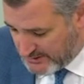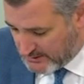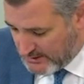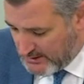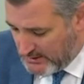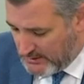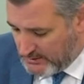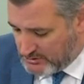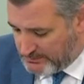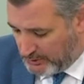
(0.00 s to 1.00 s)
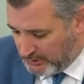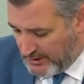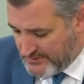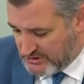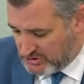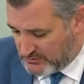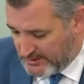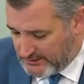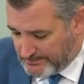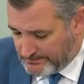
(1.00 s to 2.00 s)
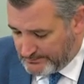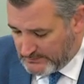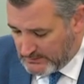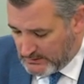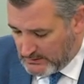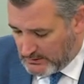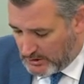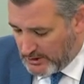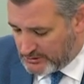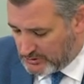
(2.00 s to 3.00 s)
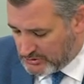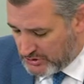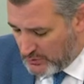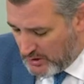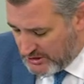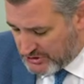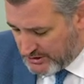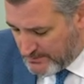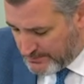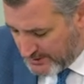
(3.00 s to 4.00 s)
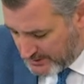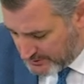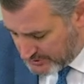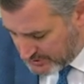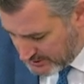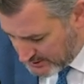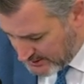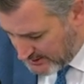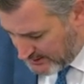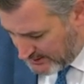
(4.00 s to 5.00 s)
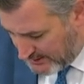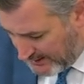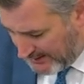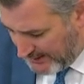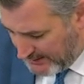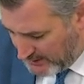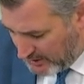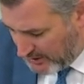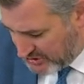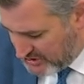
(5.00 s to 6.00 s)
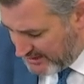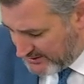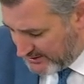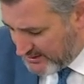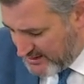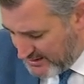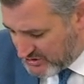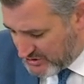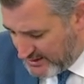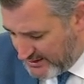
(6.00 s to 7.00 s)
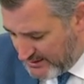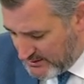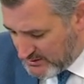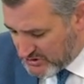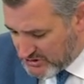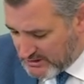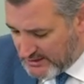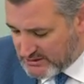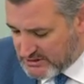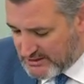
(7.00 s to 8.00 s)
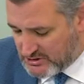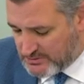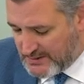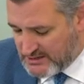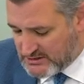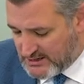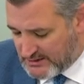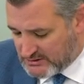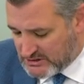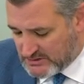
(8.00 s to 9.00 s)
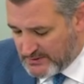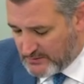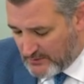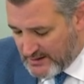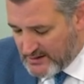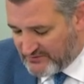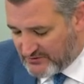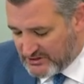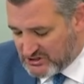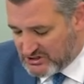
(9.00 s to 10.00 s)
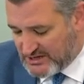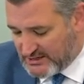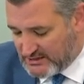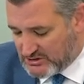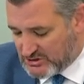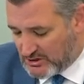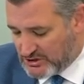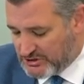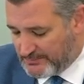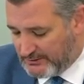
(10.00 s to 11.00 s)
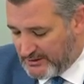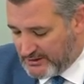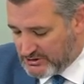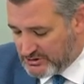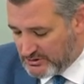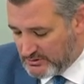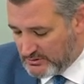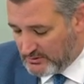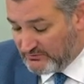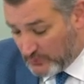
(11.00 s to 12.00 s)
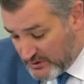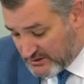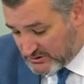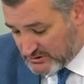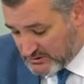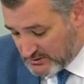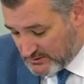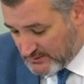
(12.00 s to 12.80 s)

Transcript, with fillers: But to pull on this thread, articles in the Washington Post and Ars Technica yesterday discussed how SpaceX has been ready for its second Starship launch for weeks